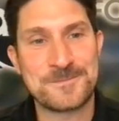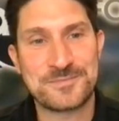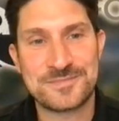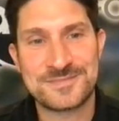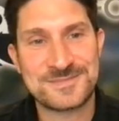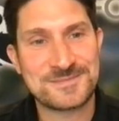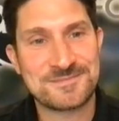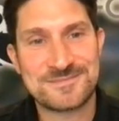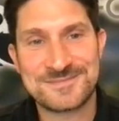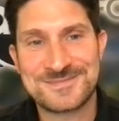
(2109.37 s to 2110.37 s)

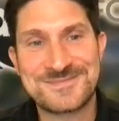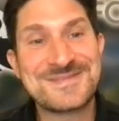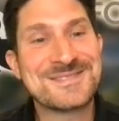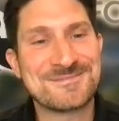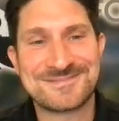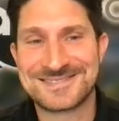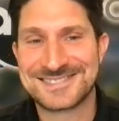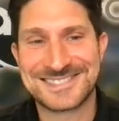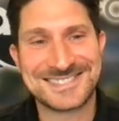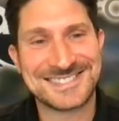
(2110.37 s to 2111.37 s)

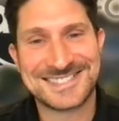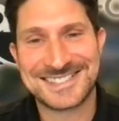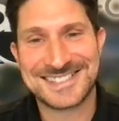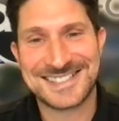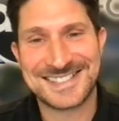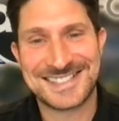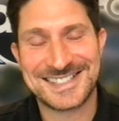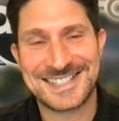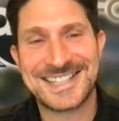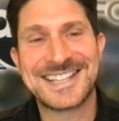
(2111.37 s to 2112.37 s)

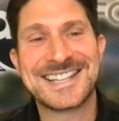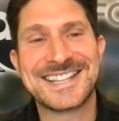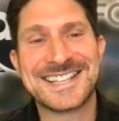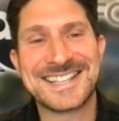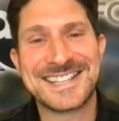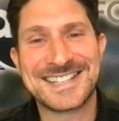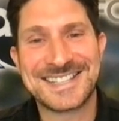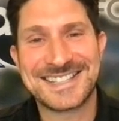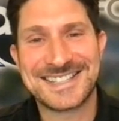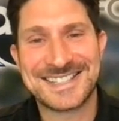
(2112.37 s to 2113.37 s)

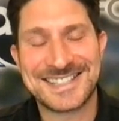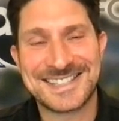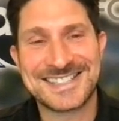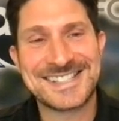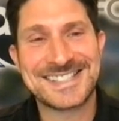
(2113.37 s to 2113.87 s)
[no speech]